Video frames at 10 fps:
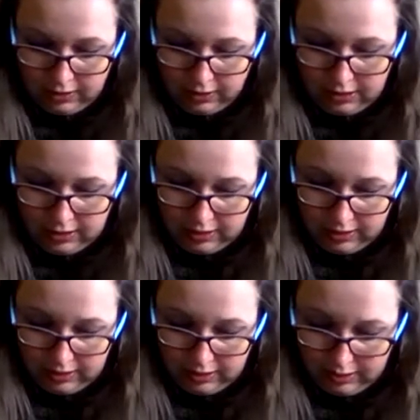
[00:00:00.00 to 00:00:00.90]

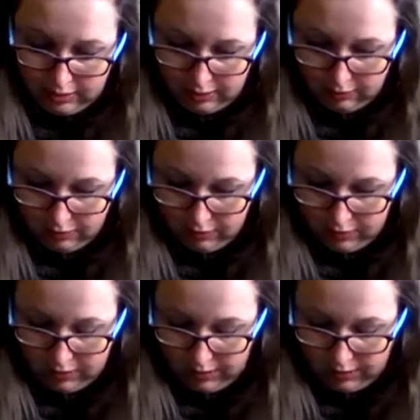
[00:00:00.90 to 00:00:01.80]
This was the
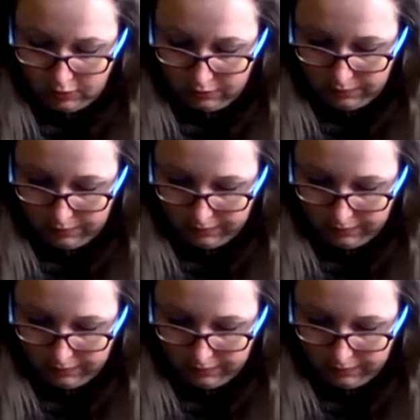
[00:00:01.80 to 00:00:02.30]
next one.